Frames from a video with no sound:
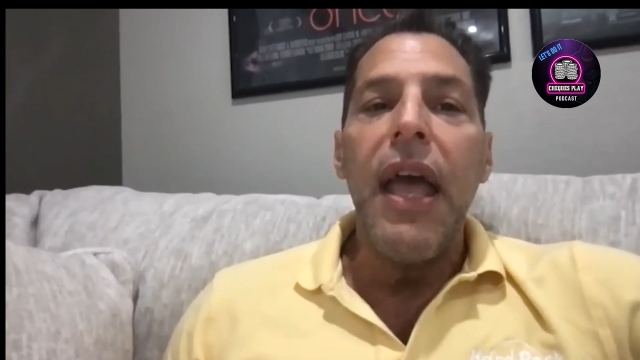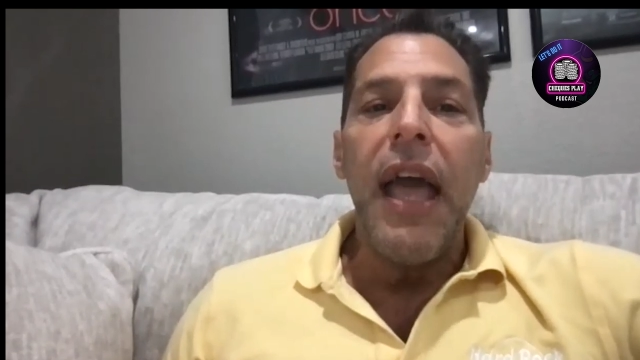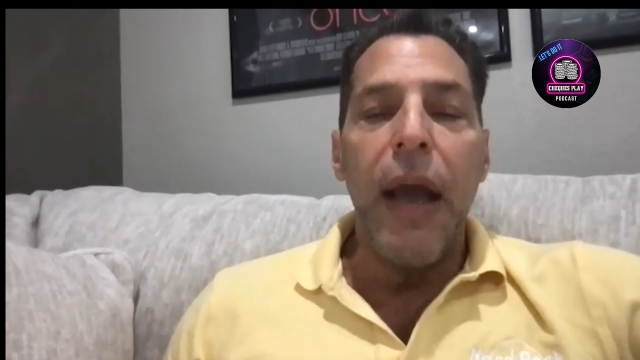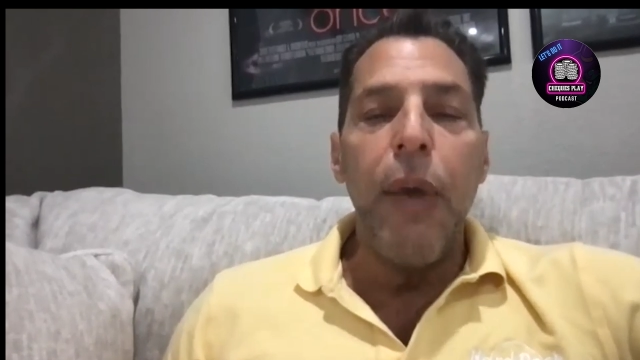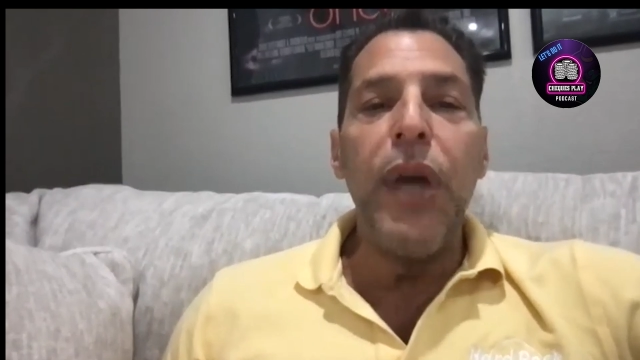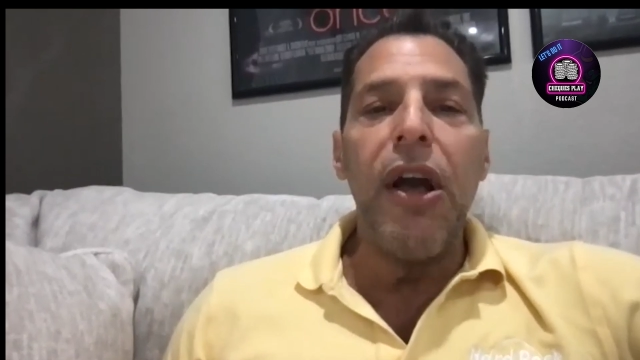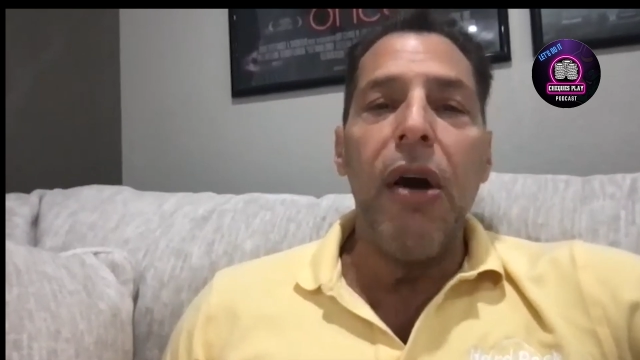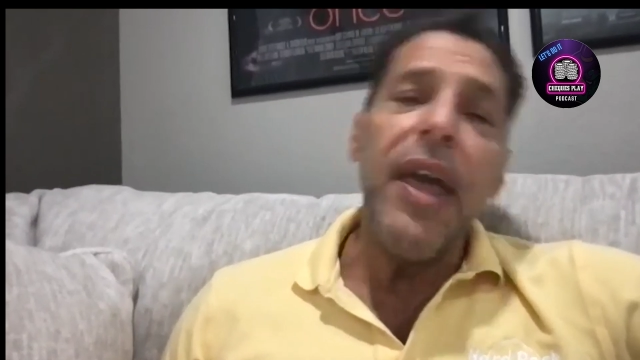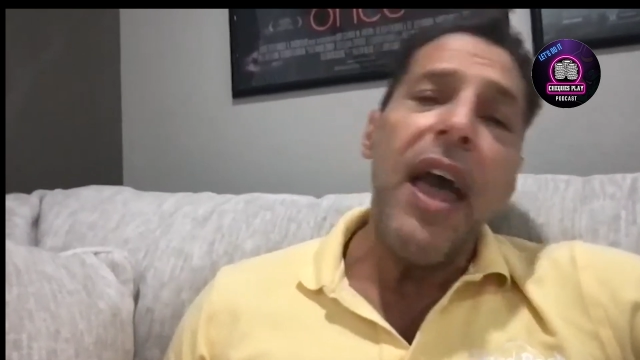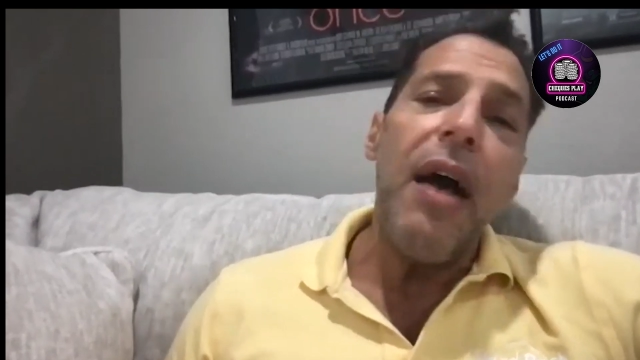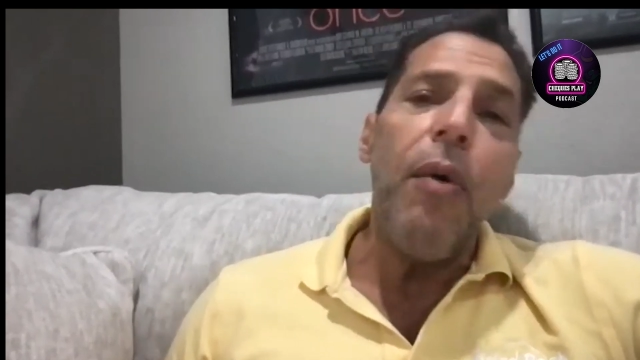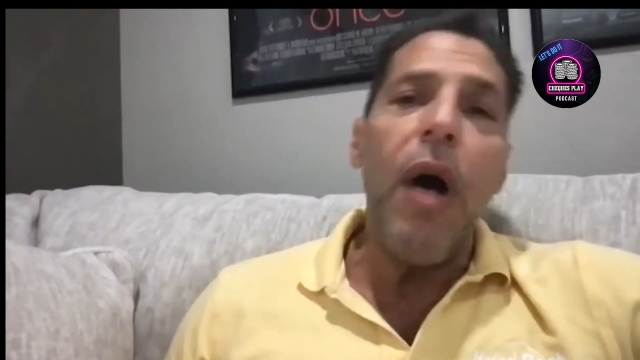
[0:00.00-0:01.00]
and we go,
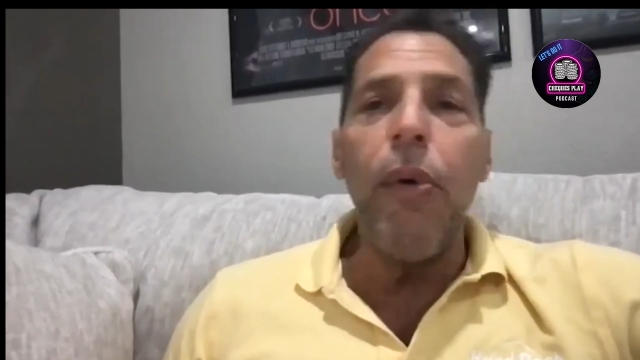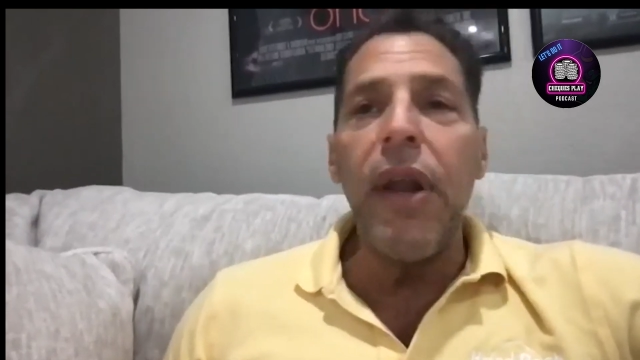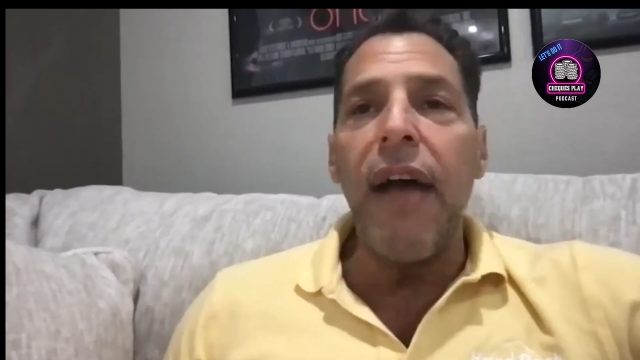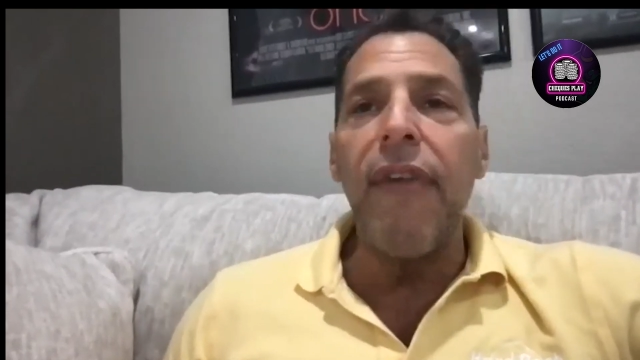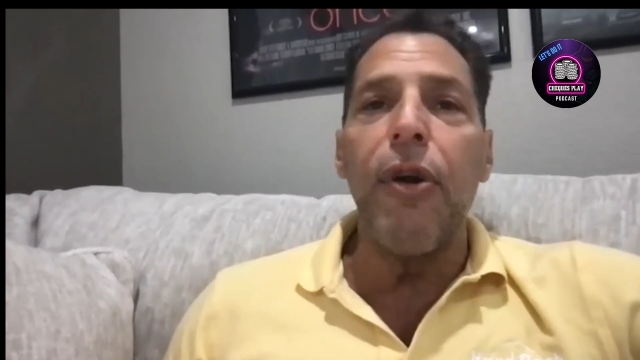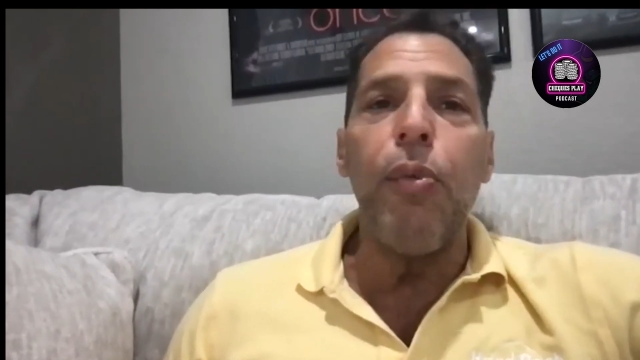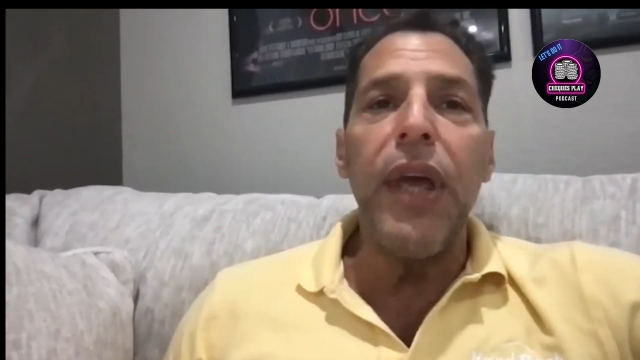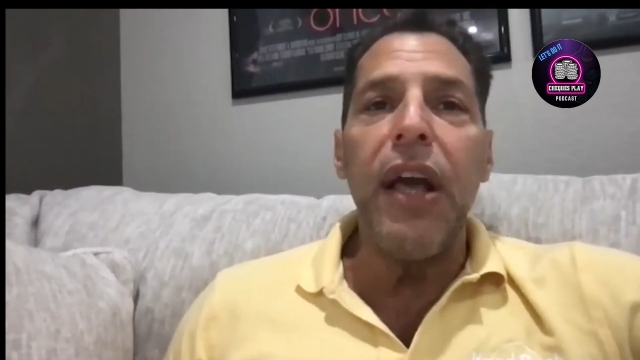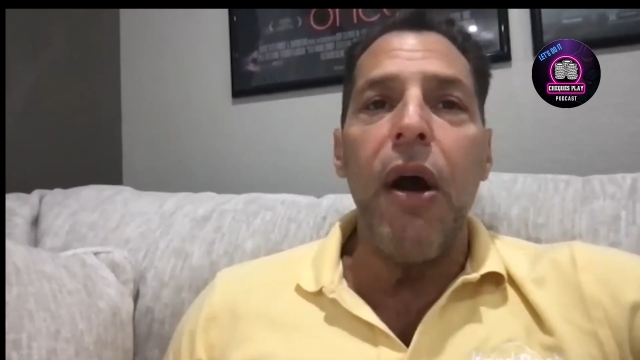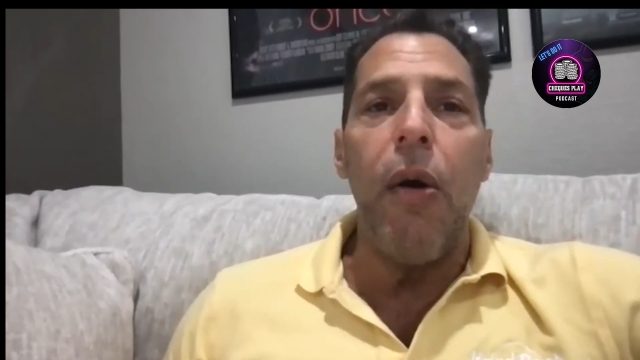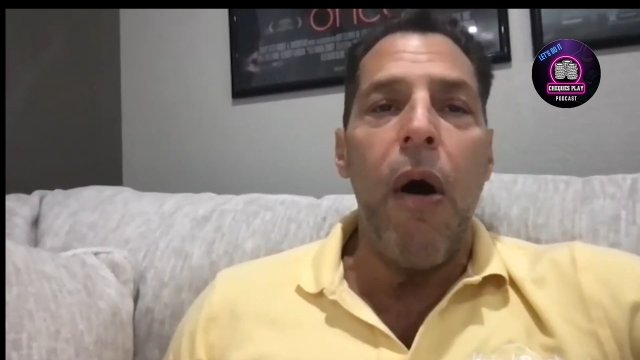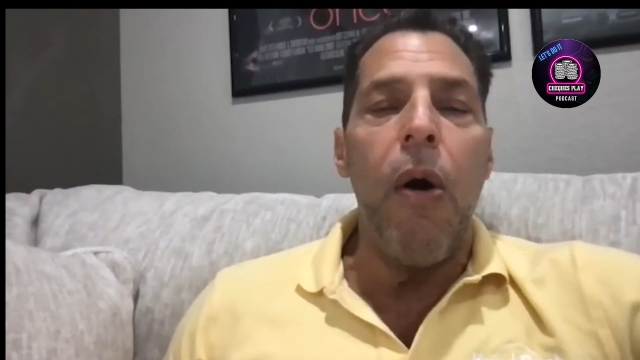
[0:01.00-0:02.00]
yeah, well, whatever, and we
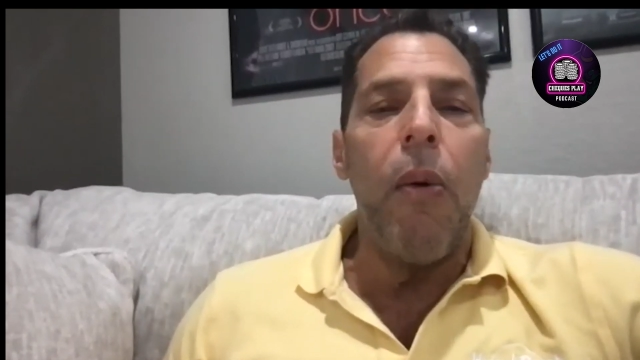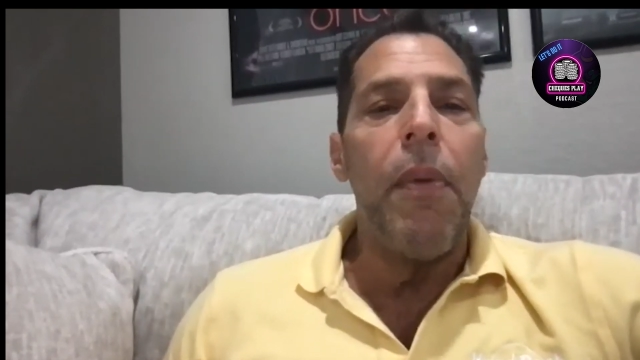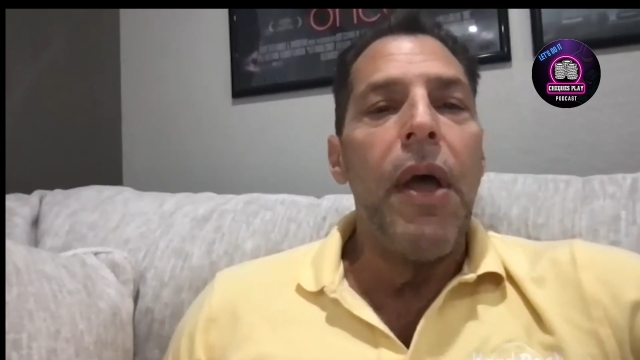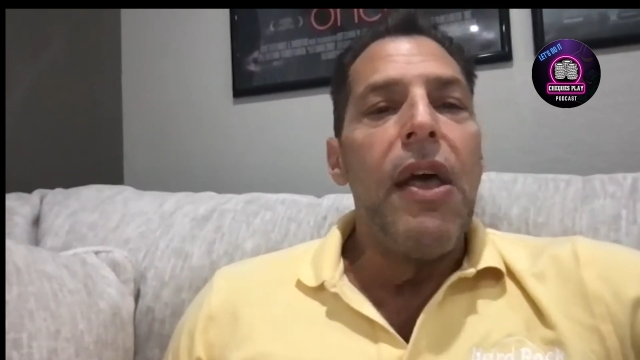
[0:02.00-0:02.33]
go home.